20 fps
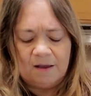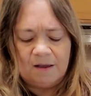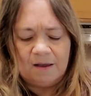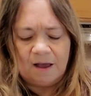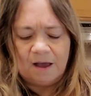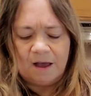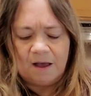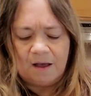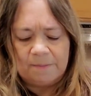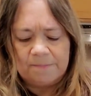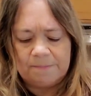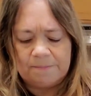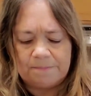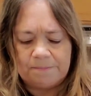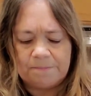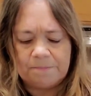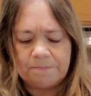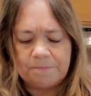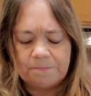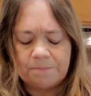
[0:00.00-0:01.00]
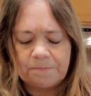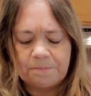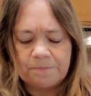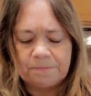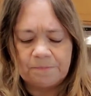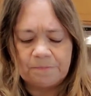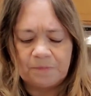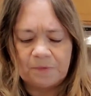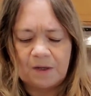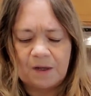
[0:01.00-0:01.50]

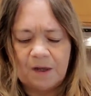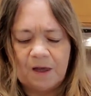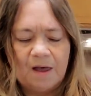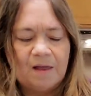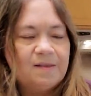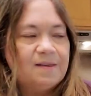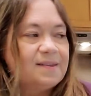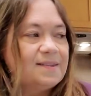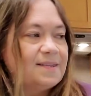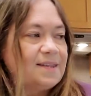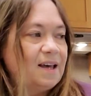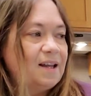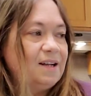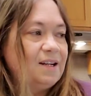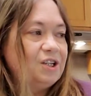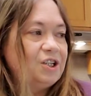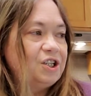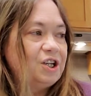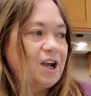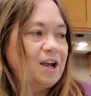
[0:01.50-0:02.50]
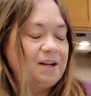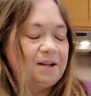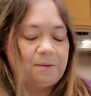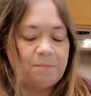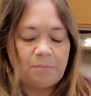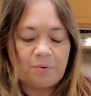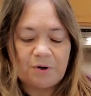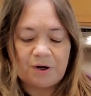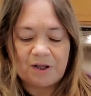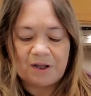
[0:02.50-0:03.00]
The sun is shining
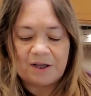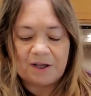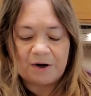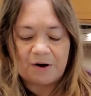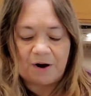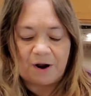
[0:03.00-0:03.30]
pretty here.